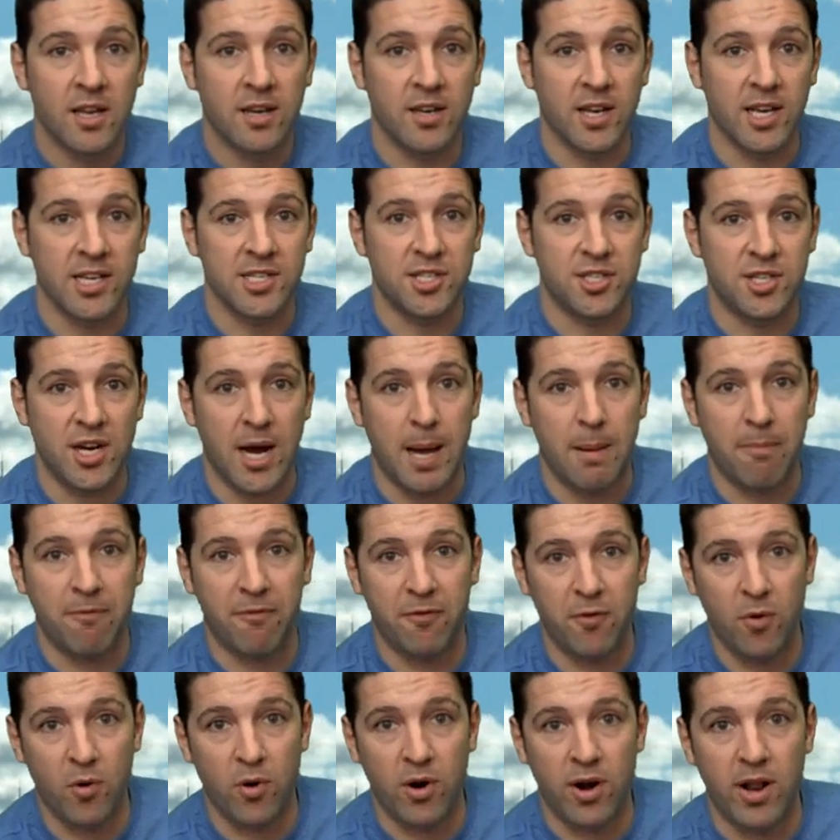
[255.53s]
Nice job,
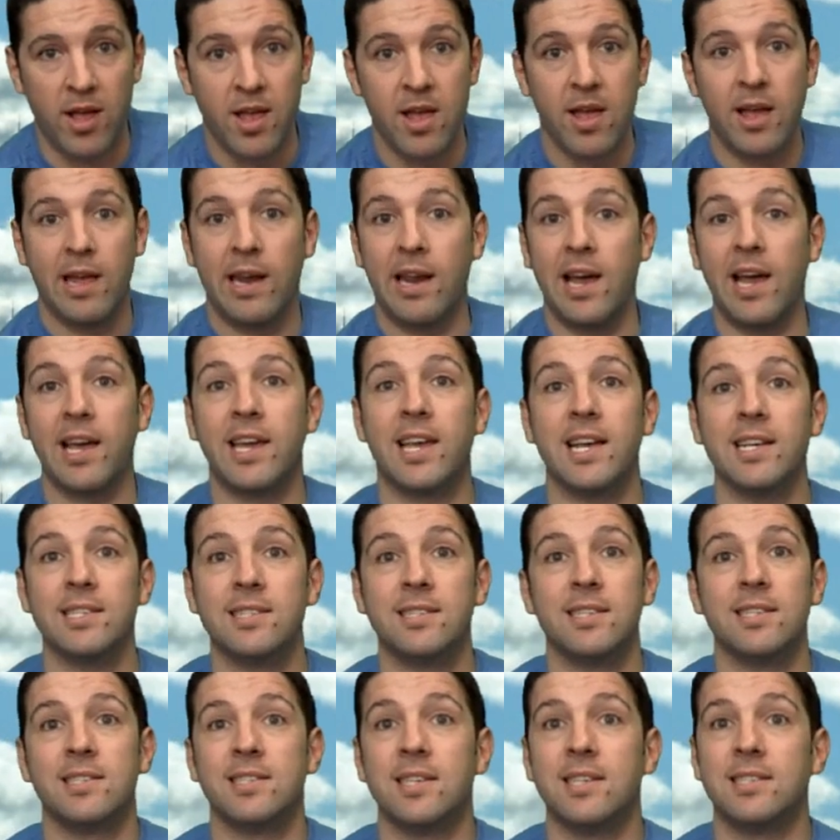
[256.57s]
Ford. Now, I guess
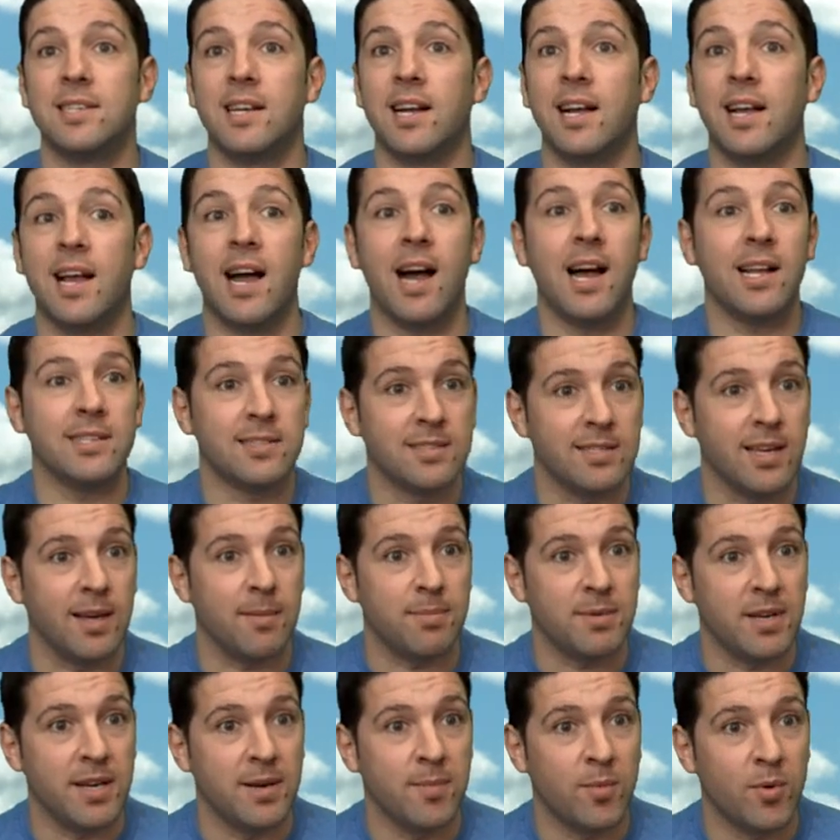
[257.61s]
this isn't a
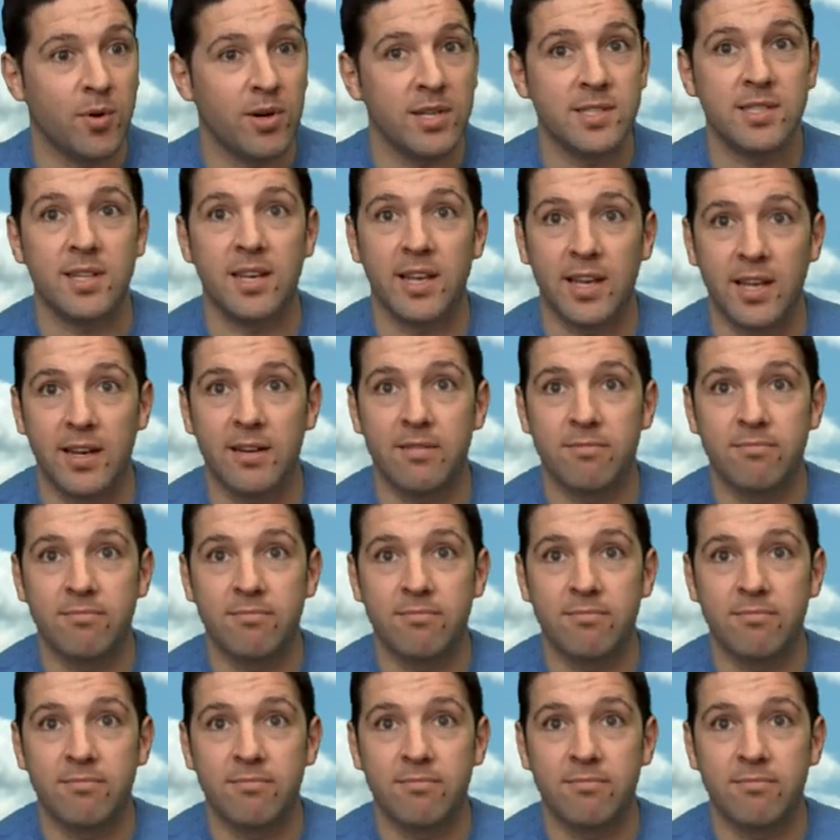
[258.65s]
concept anymore, is it, Ian?